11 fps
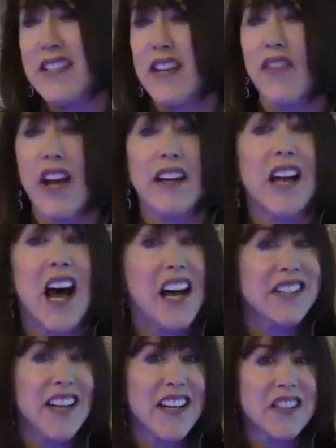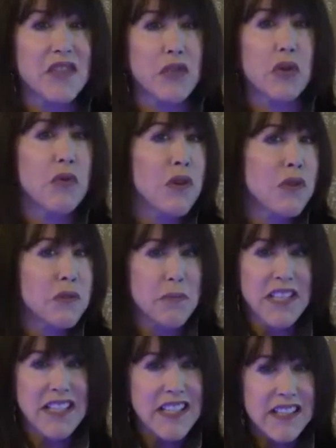they've got a context for who those
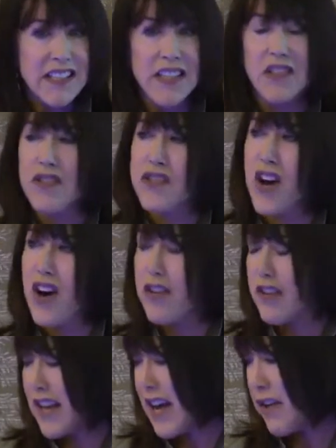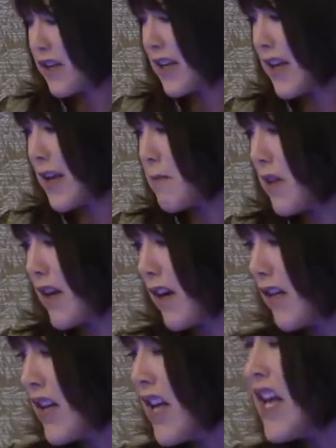business leaders are and how they came
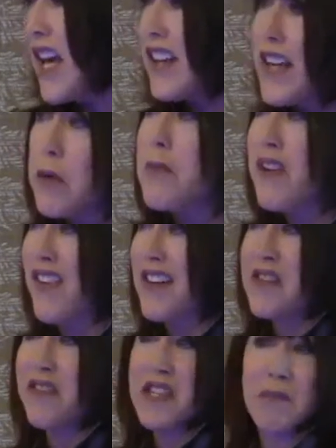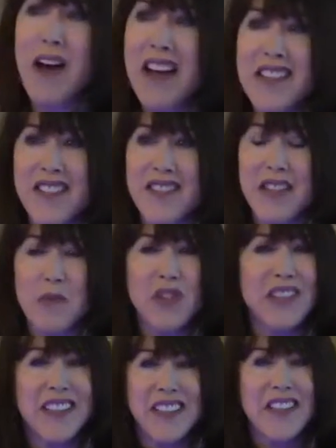there. They can be very responsive. Someone
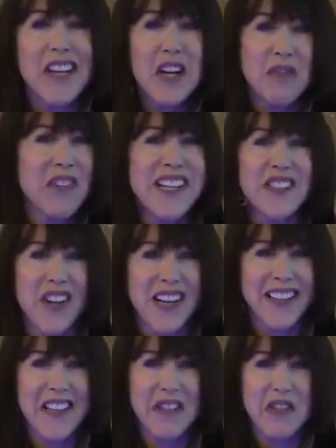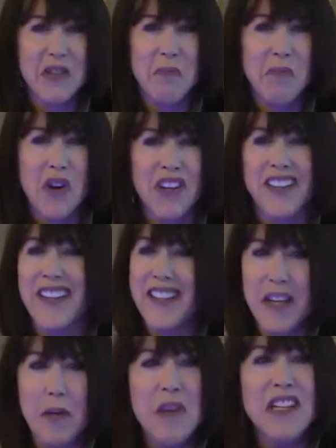can read a great leadership book,
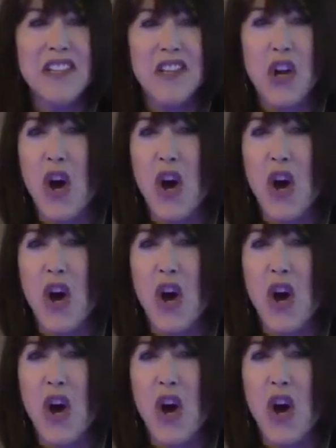come into the